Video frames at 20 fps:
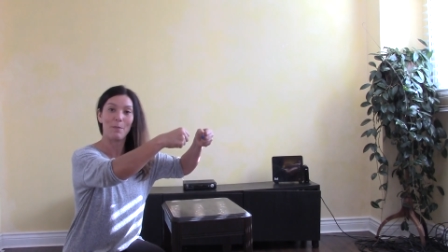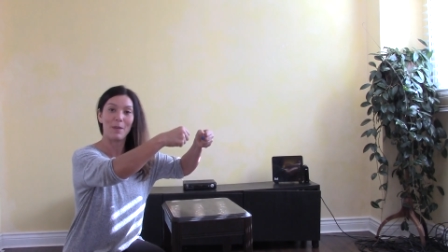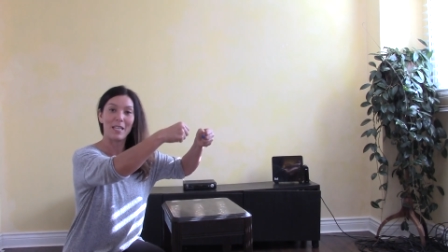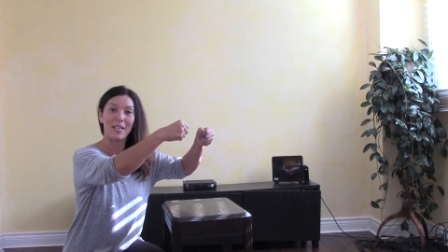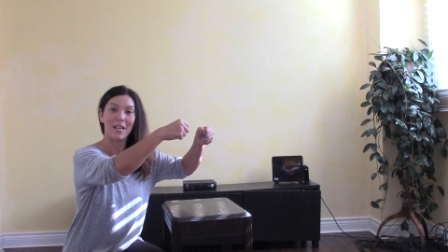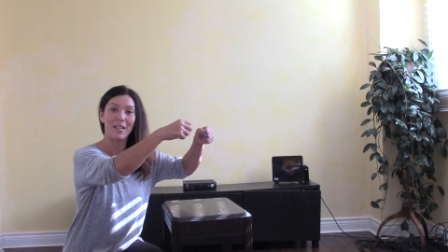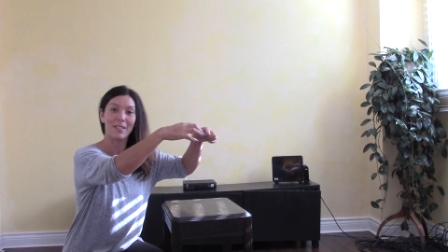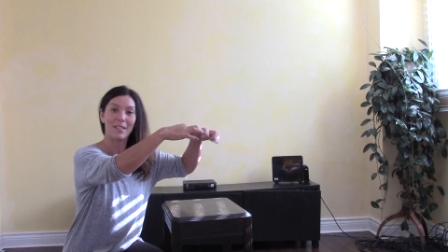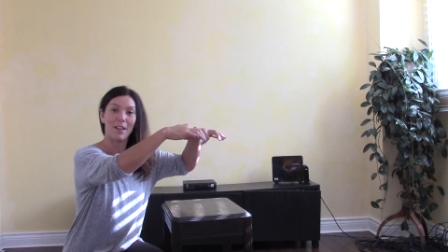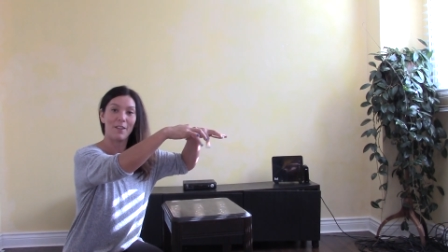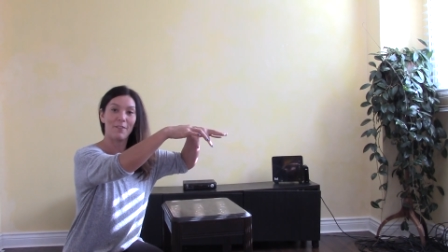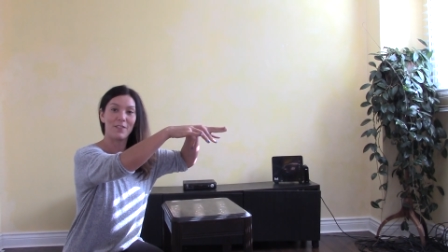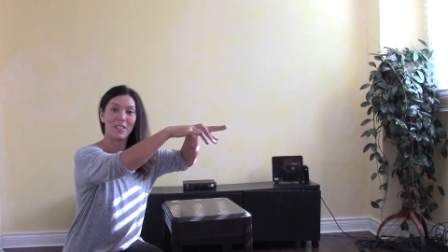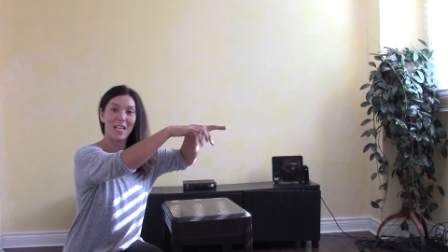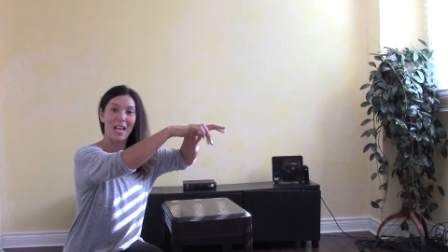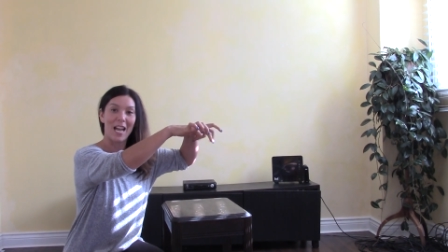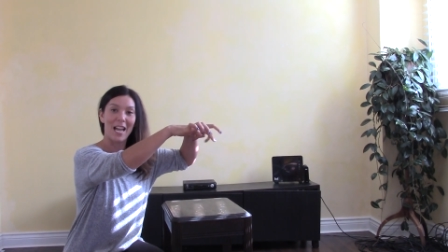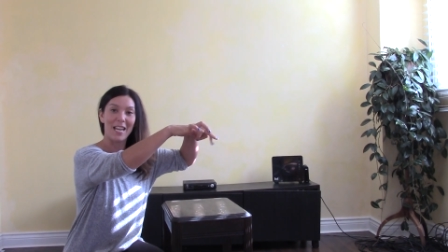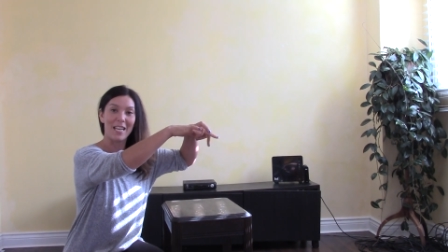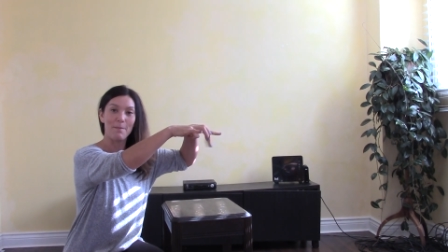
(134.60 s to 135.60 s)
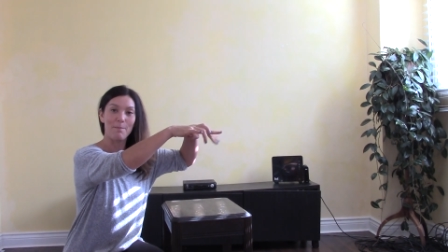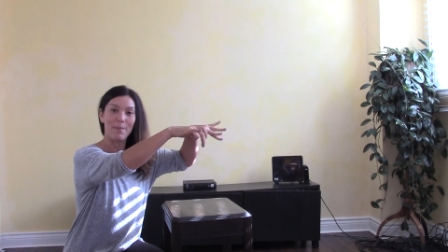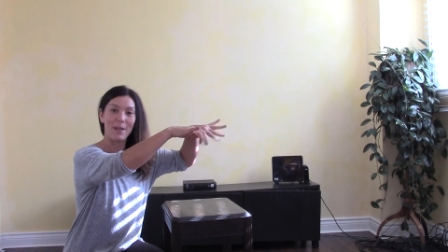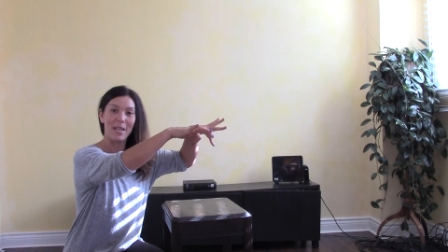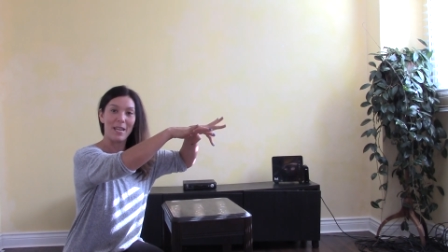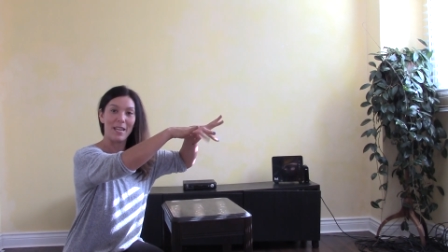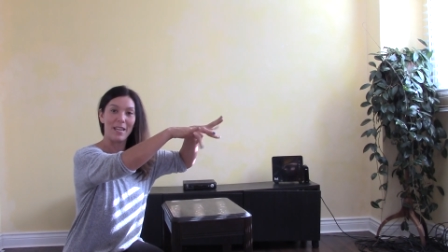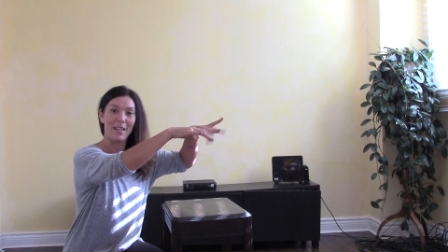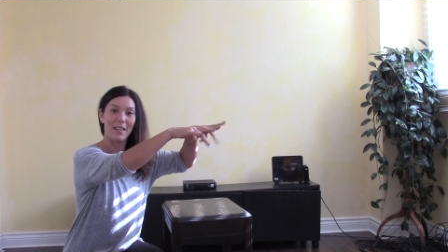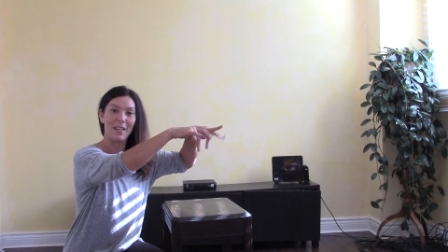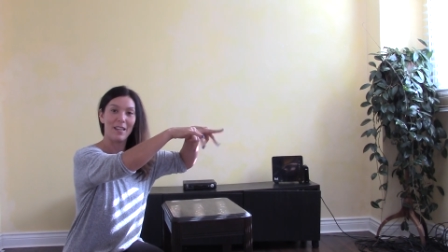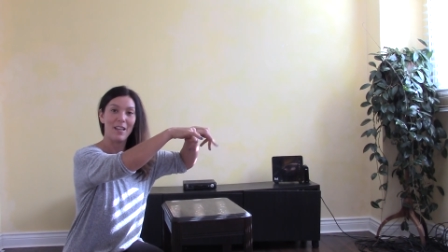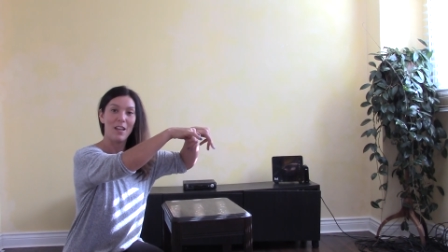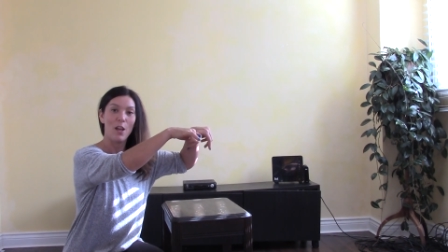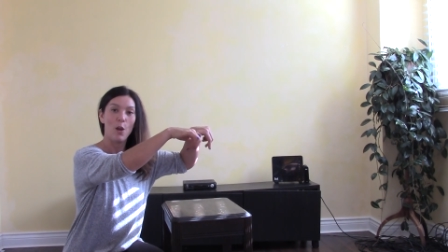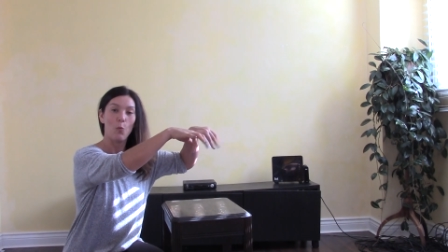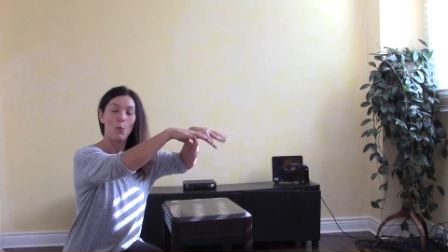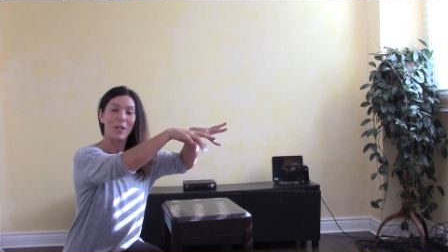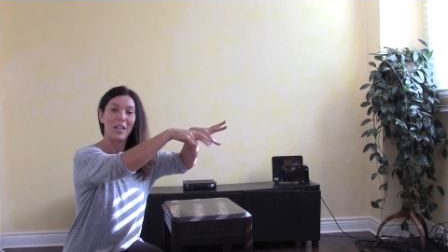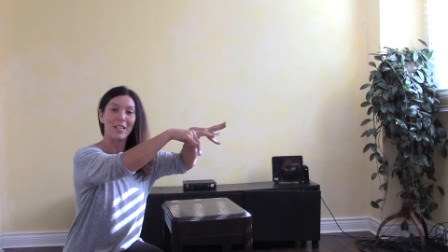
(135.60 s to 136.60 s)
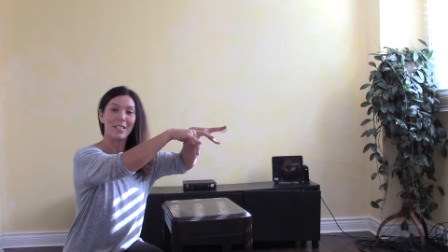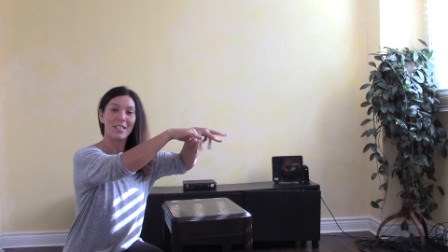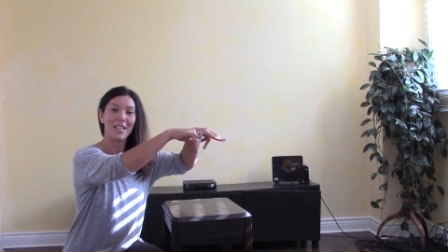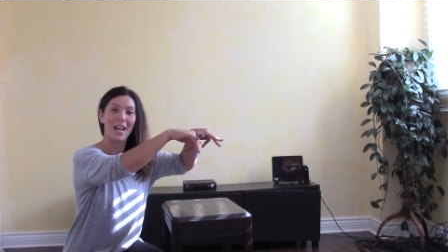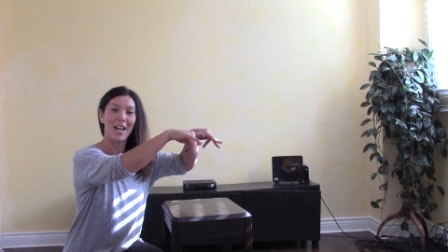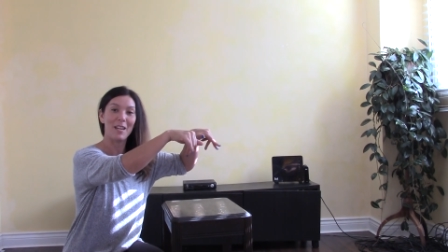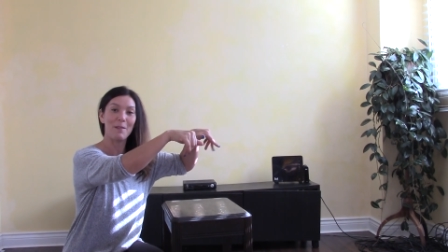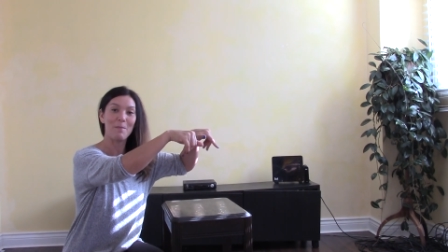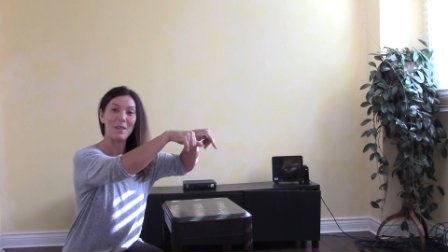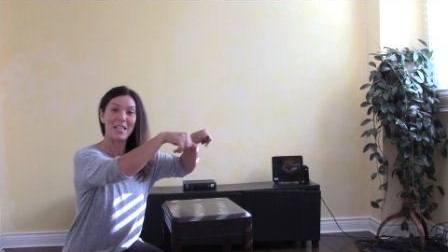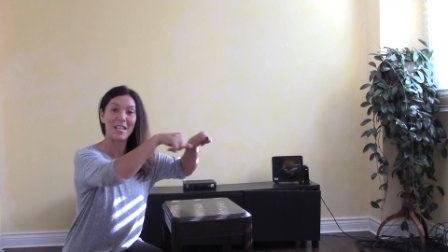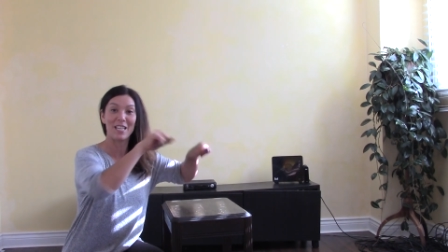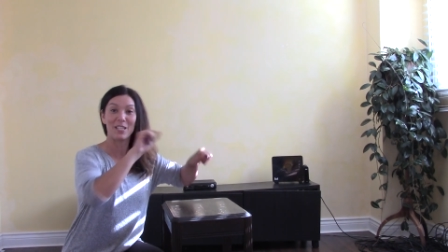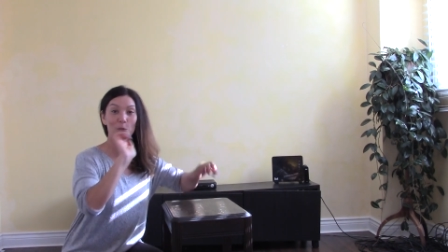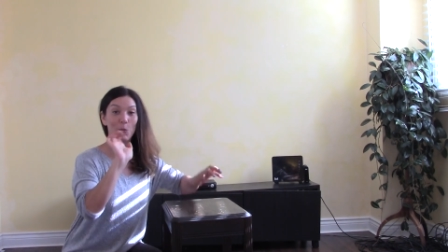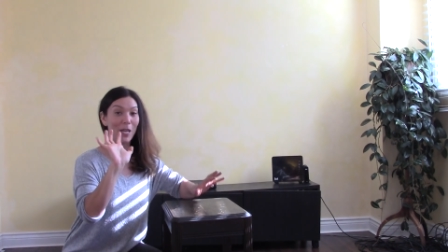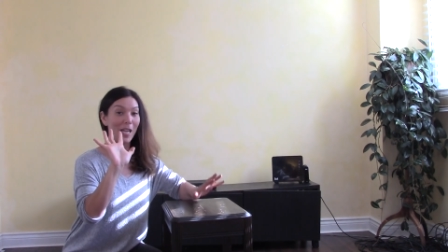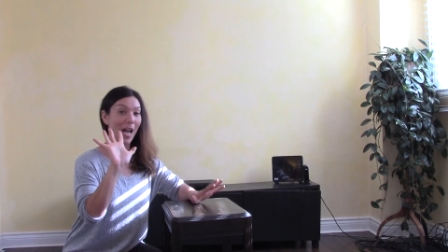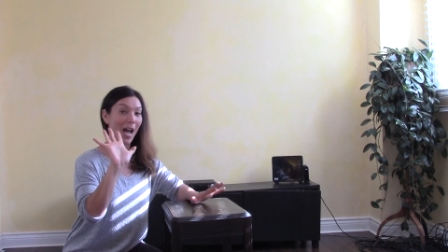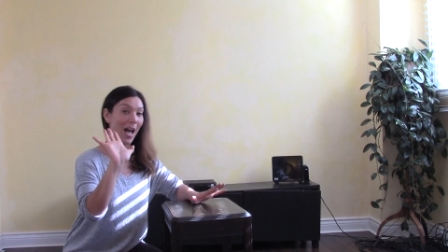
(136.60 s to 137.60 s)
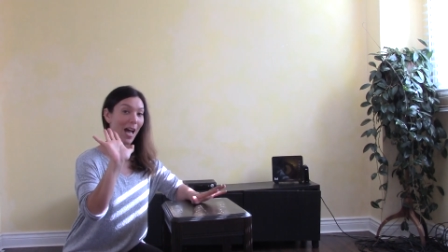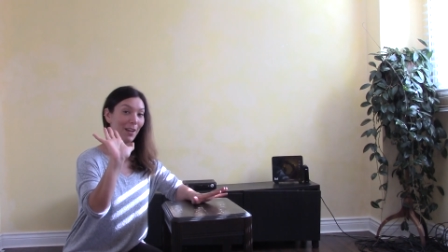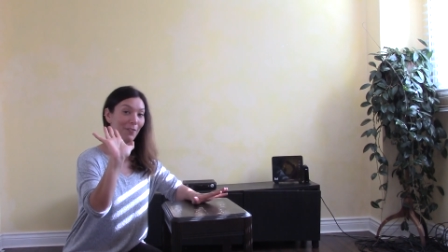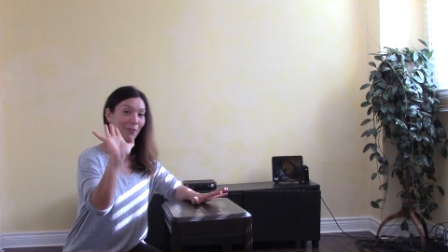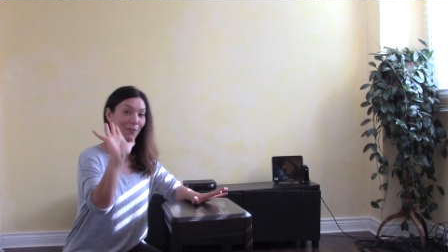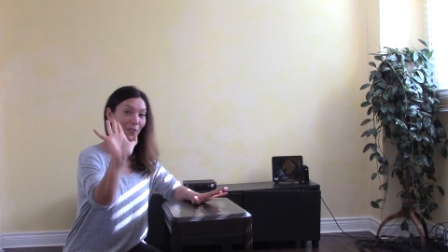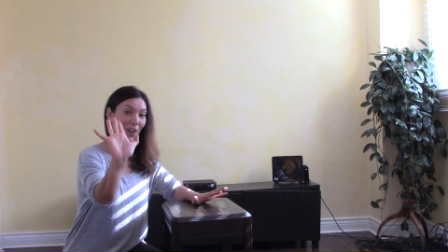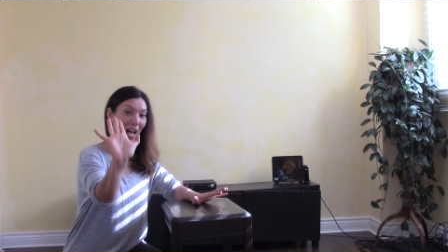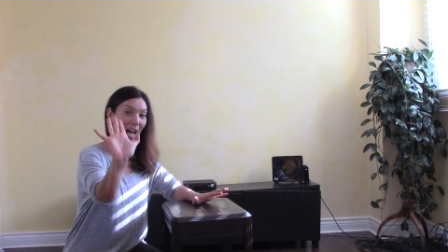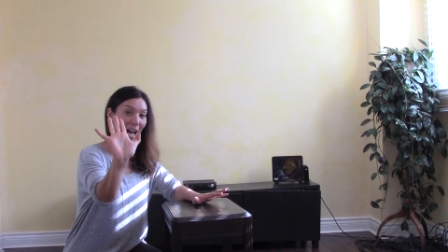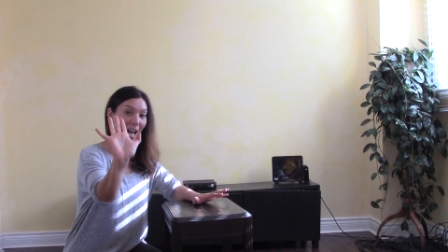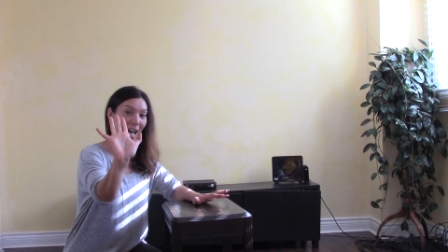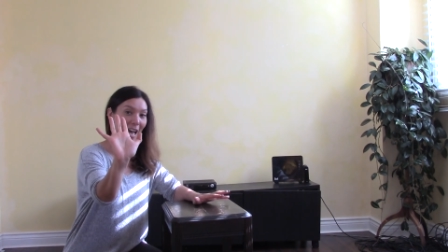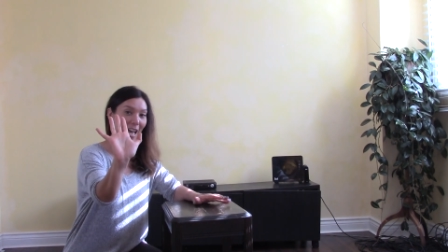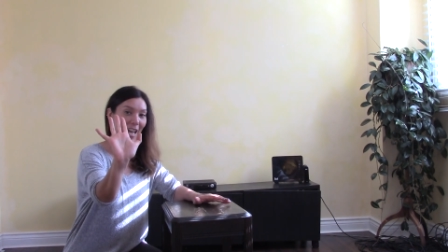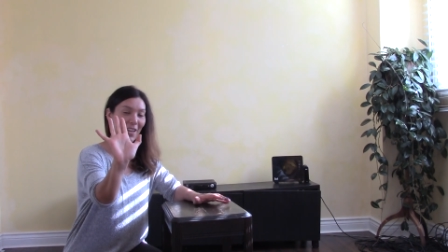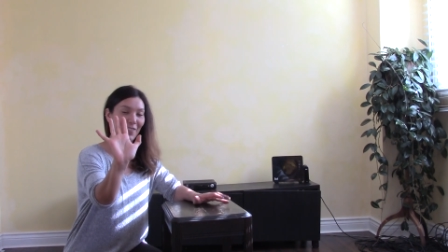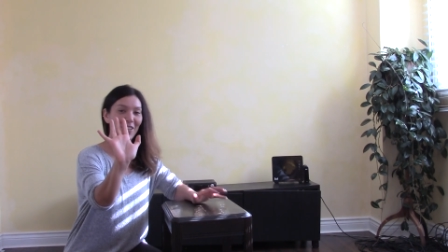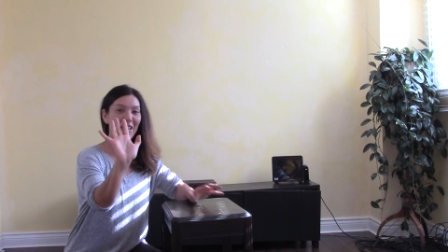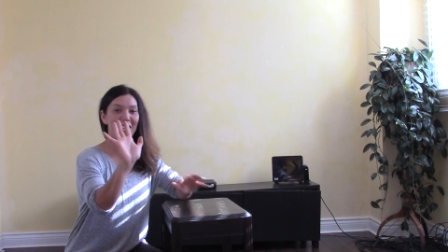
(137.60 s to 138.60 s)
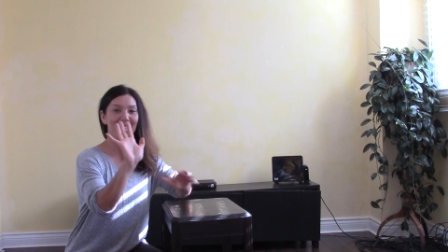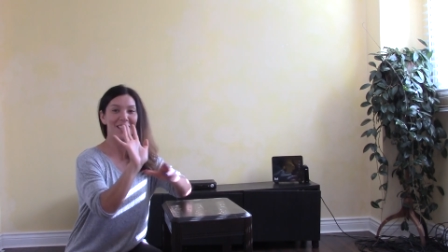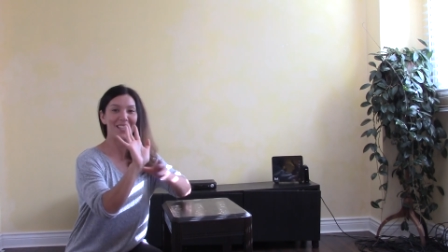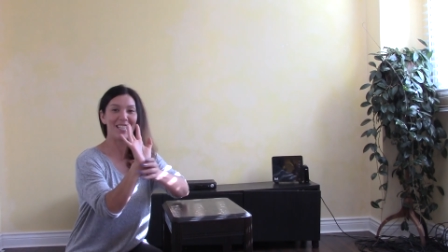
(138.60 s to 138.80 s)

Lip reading: because of typing. We get tight because we high five.